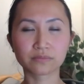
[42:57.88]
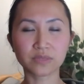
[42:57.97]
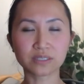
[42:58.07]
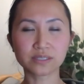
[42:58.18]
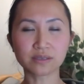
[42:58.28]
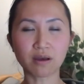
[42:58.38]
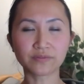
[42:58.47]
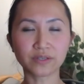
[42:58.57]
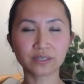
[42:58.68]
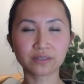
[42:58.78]
And
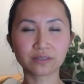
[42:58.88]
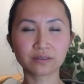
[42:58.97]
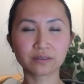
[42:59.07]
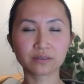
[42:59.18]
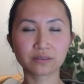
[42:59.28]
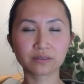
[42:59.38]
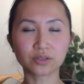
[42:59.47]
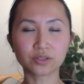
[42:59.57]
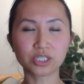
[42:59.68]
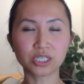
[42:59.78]
soften
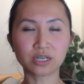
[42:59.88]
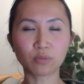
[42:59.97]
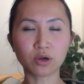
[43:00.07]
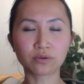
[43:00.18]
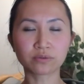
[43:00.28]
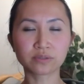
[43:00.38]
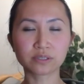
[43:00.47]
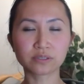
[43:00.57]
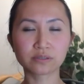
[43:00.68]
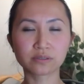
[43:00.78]
your
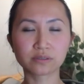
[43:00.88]
cheekbones,